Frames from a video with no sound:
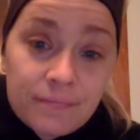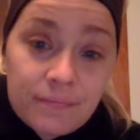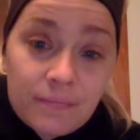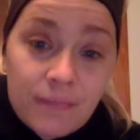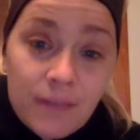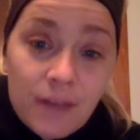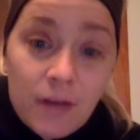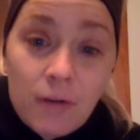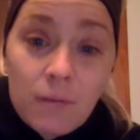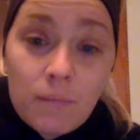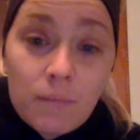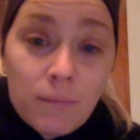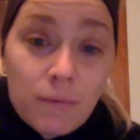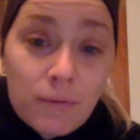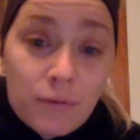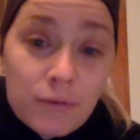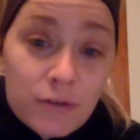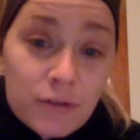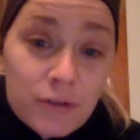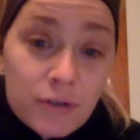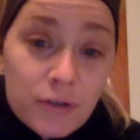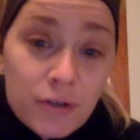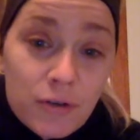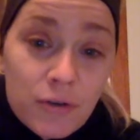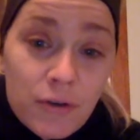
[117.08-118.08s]
I don't
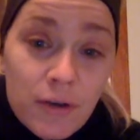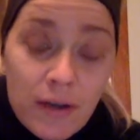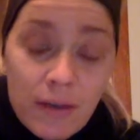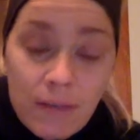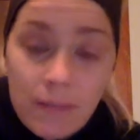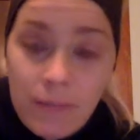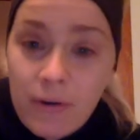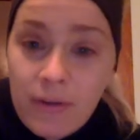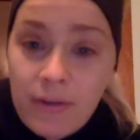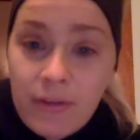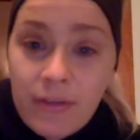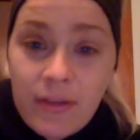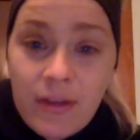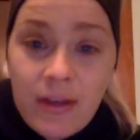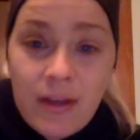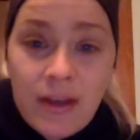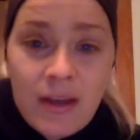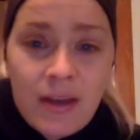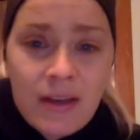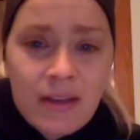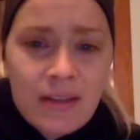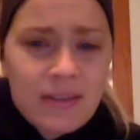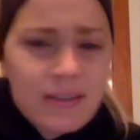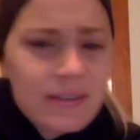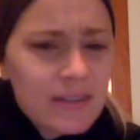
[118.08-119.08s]
pursue Him with
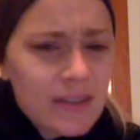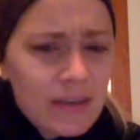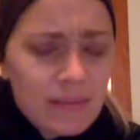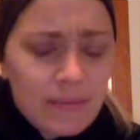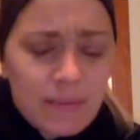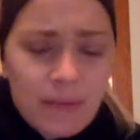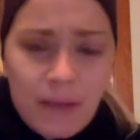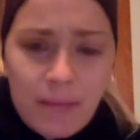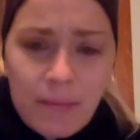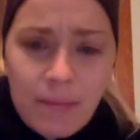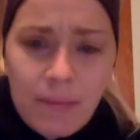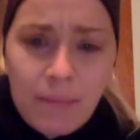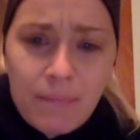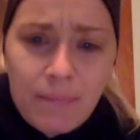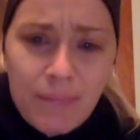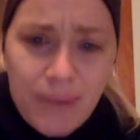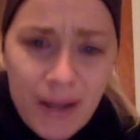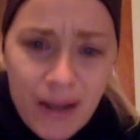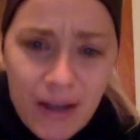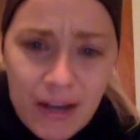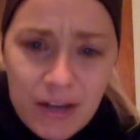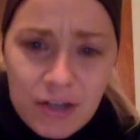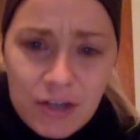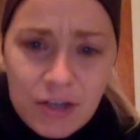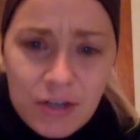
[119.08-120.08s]
the same type of
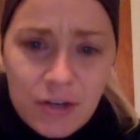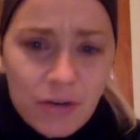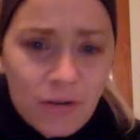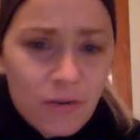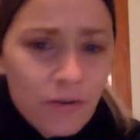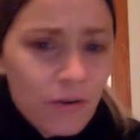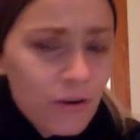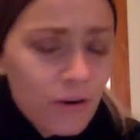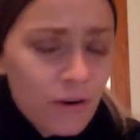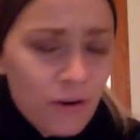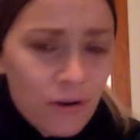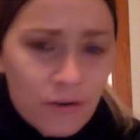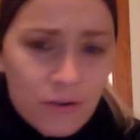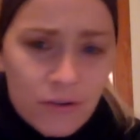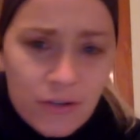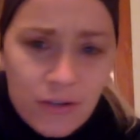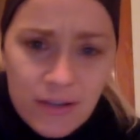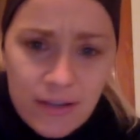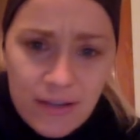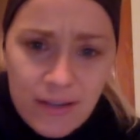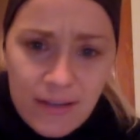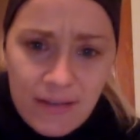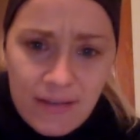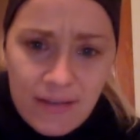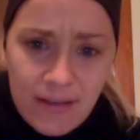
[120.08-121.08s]
passion or
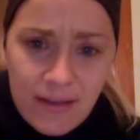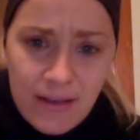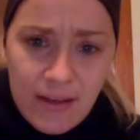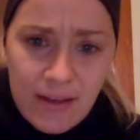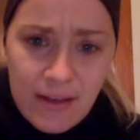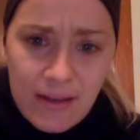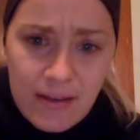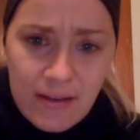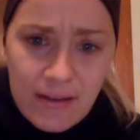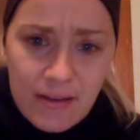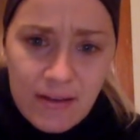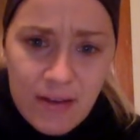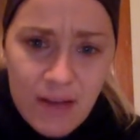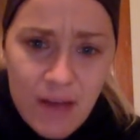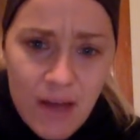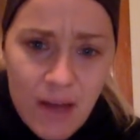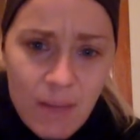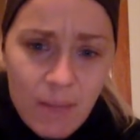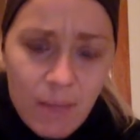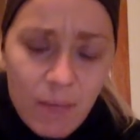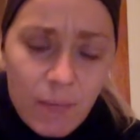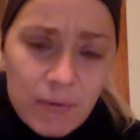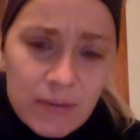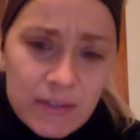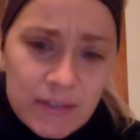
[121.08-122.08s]
urgency.
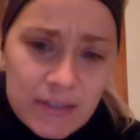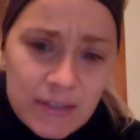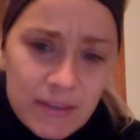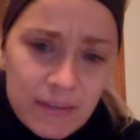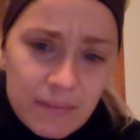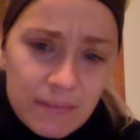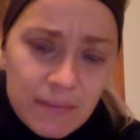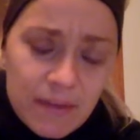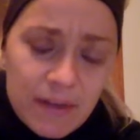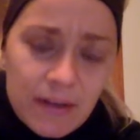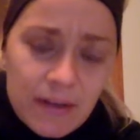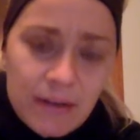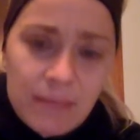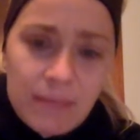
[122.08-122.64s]
But when something in